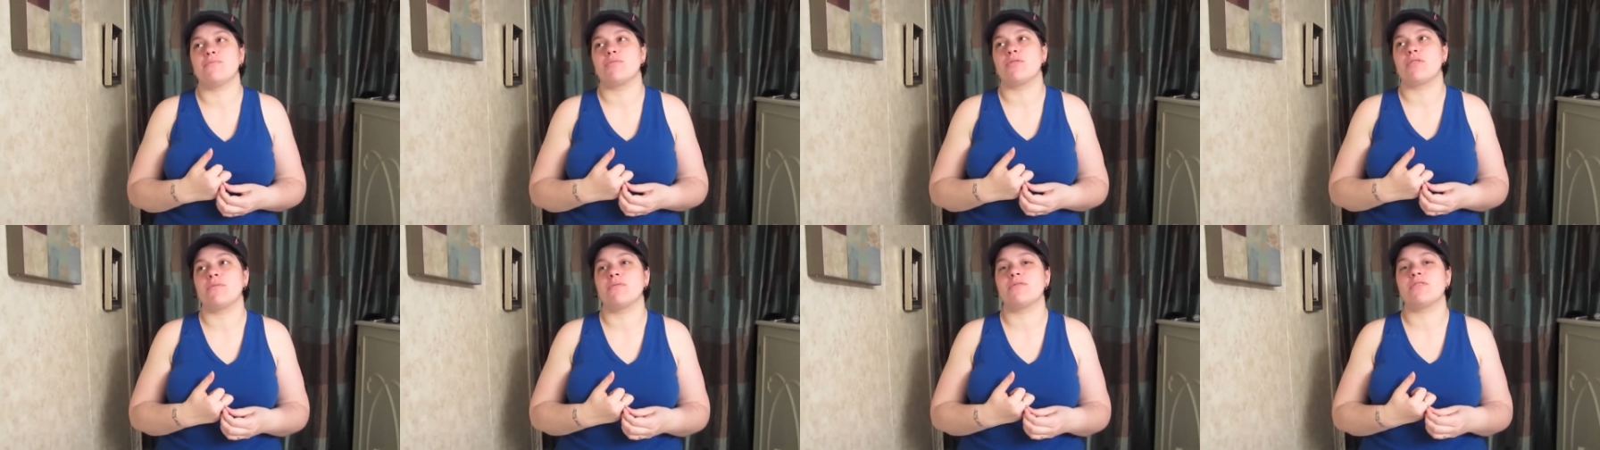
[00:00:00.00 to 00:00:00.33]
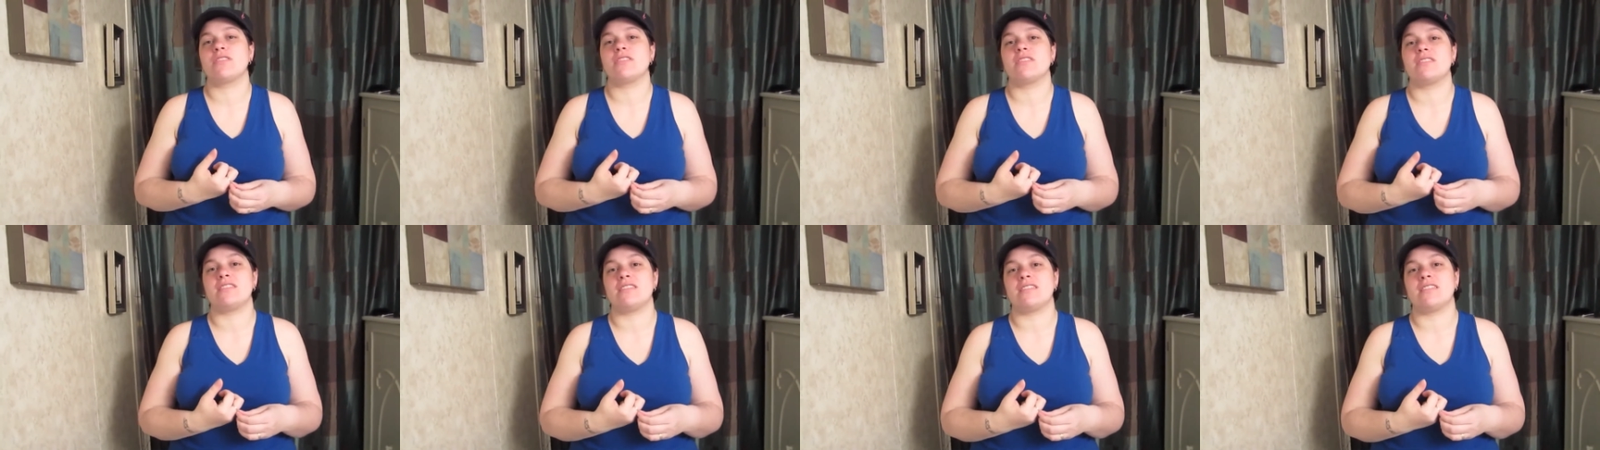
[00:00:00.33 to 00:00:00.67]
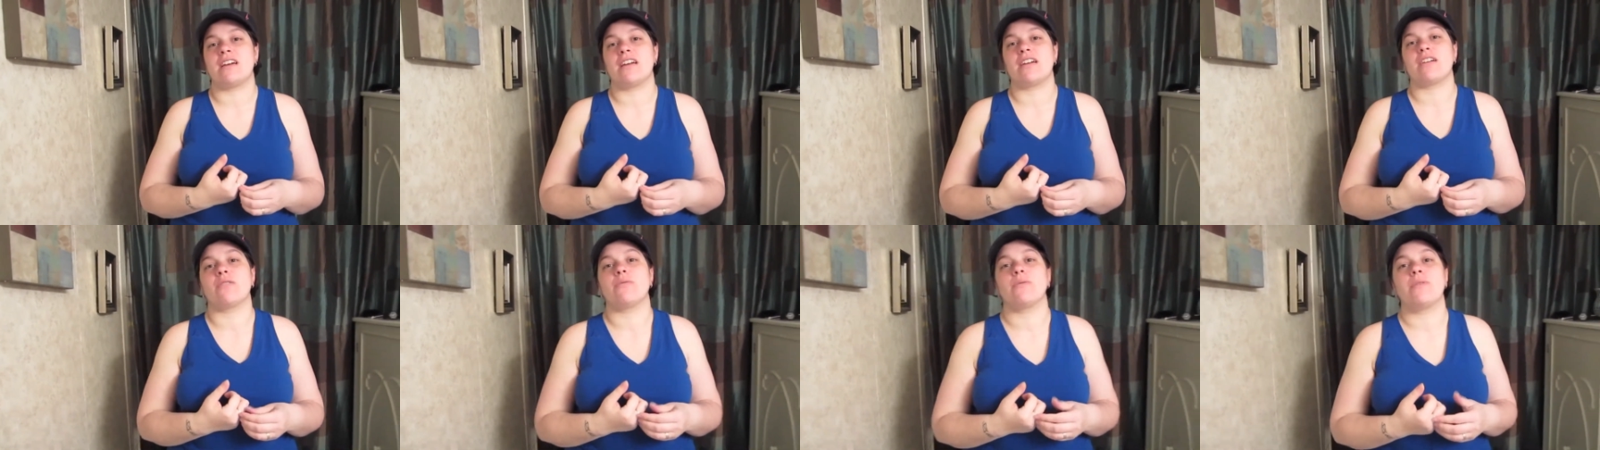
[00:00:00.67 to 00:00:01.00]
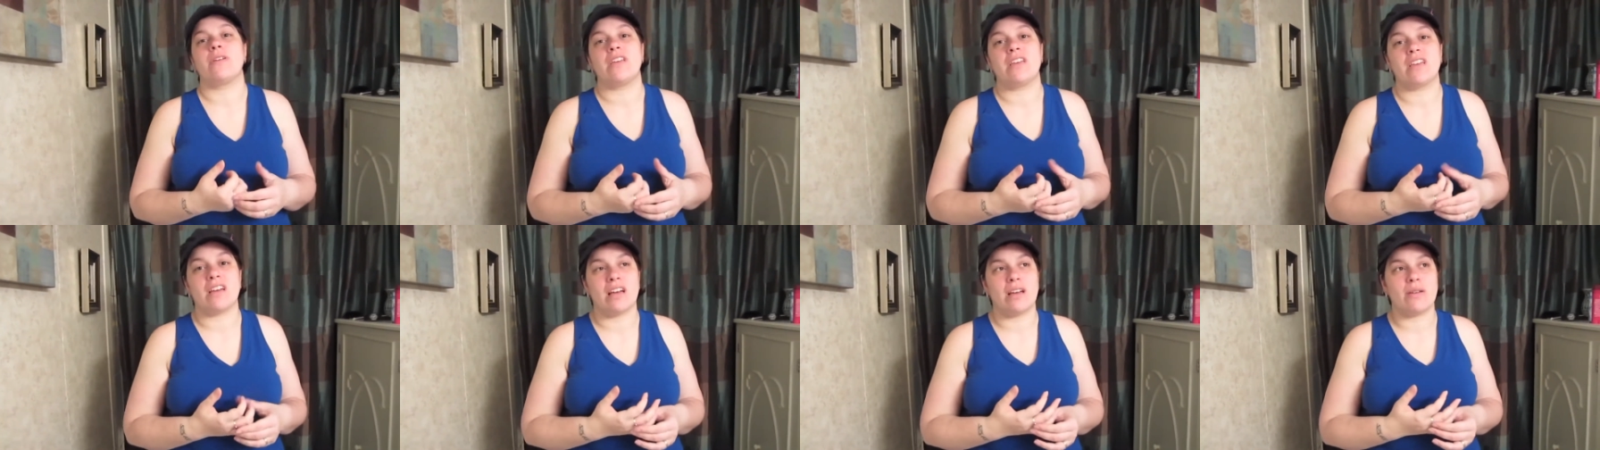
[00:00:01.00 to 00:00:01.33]
pretty much this entire
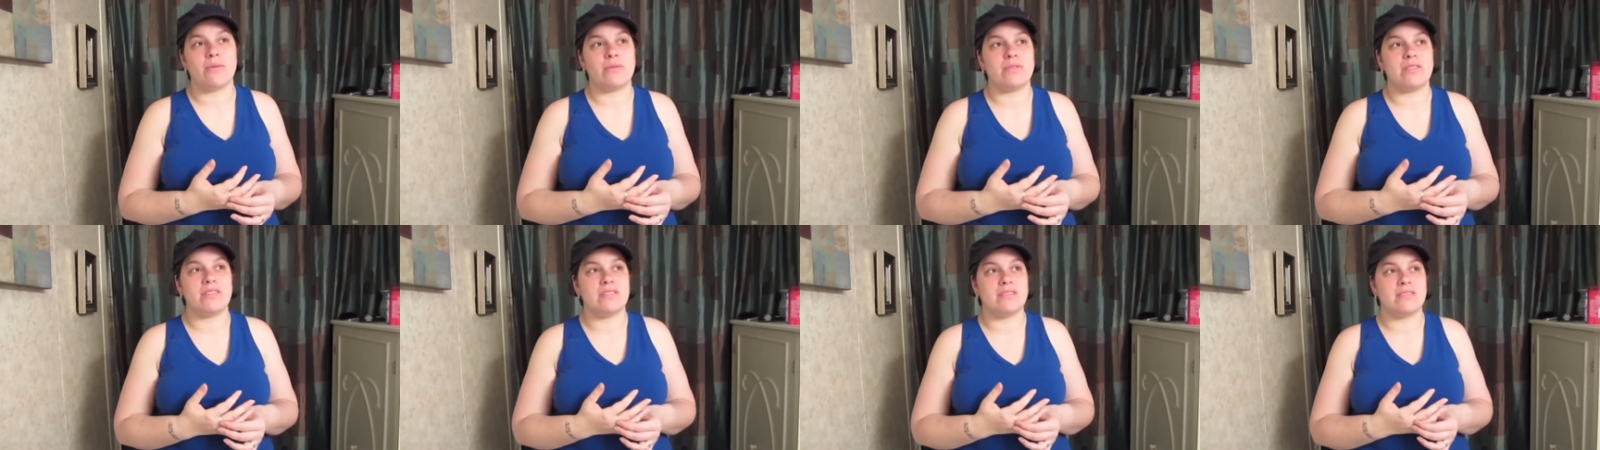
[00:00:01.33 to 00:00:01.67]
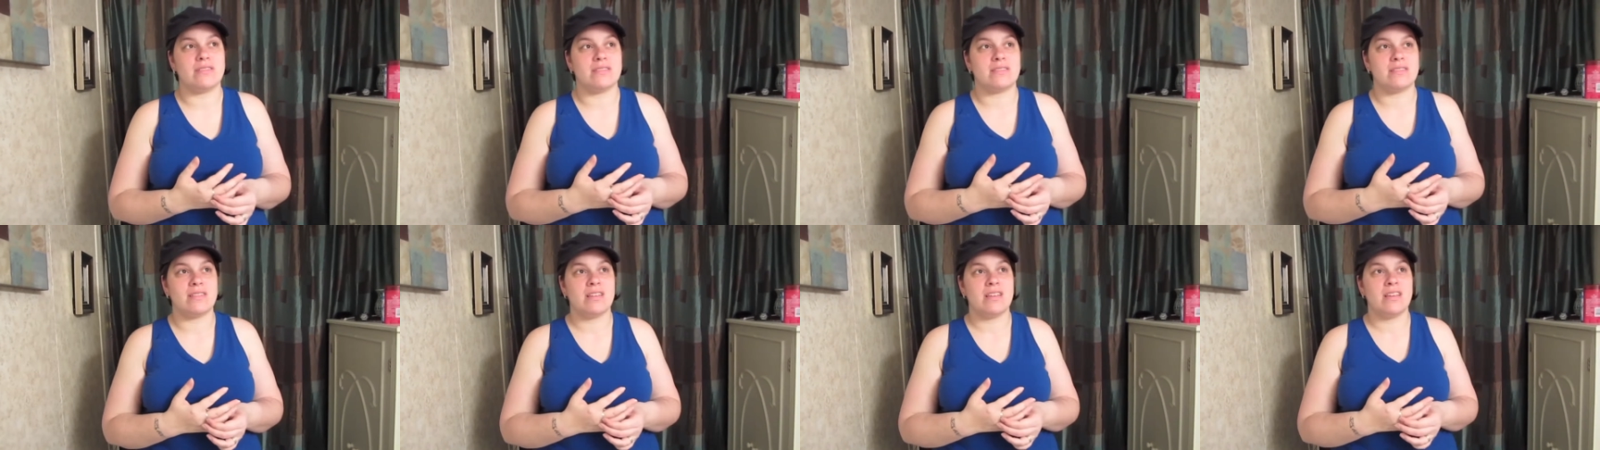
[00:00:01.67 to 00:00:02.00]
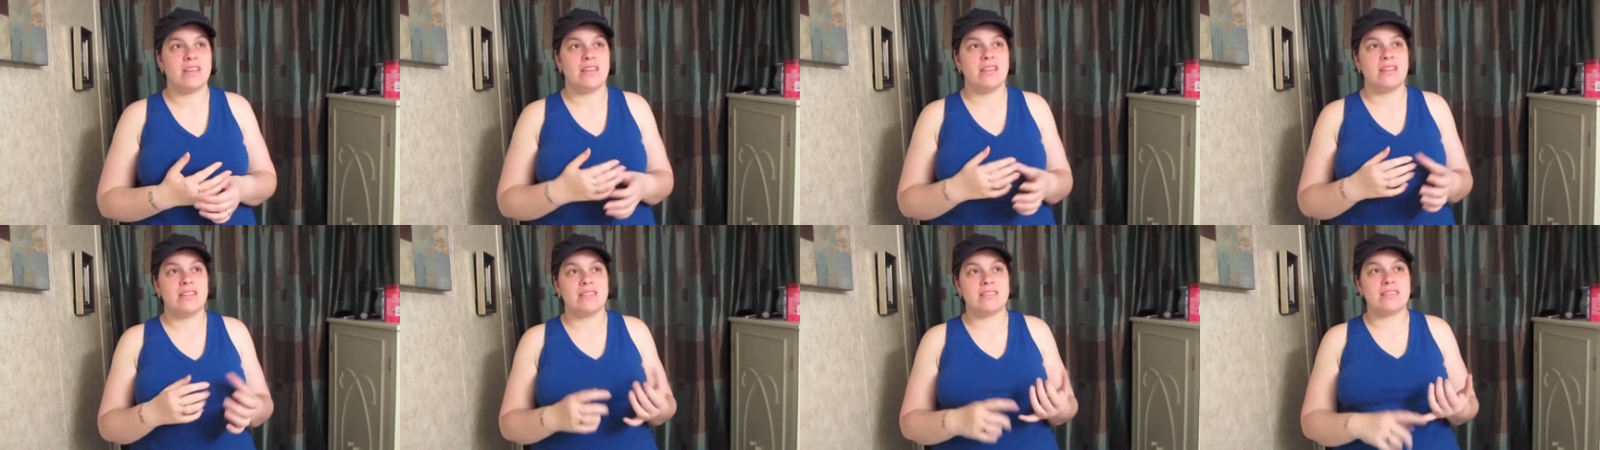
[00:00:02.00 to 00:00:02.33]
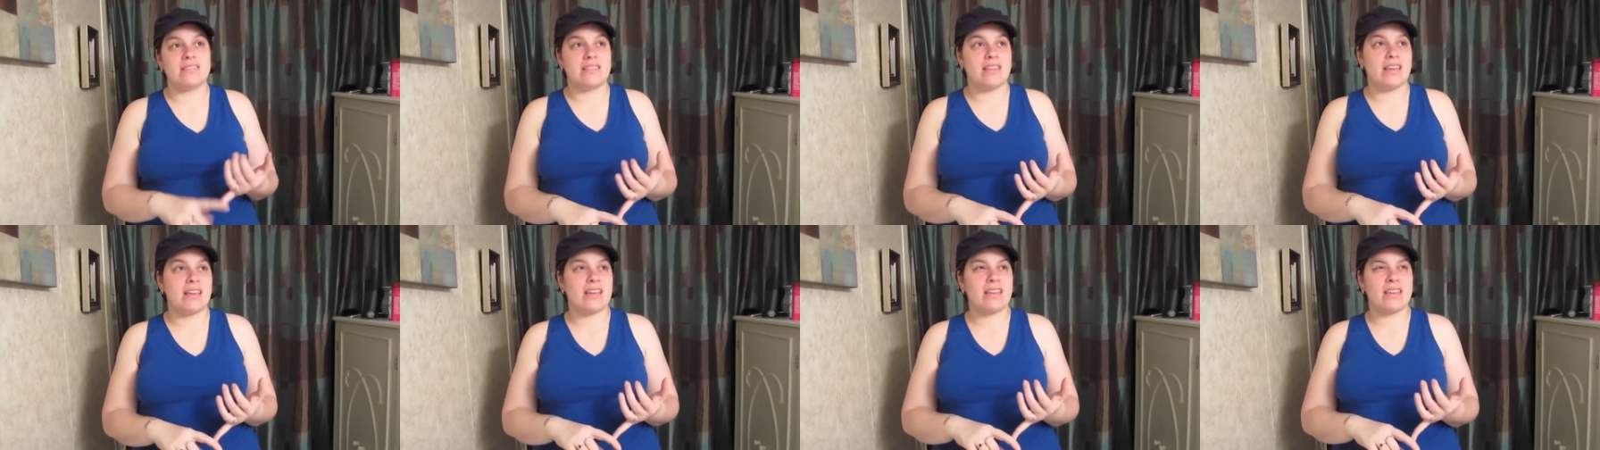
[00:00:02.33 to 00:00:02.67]
week I was
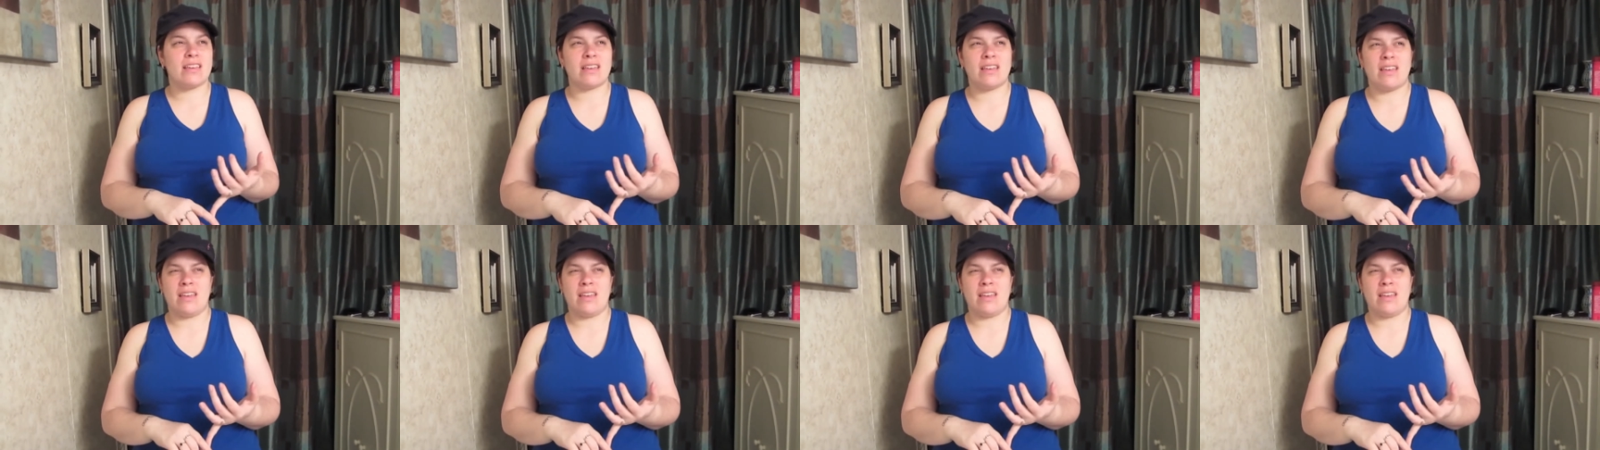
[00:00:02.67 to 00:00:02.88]
sick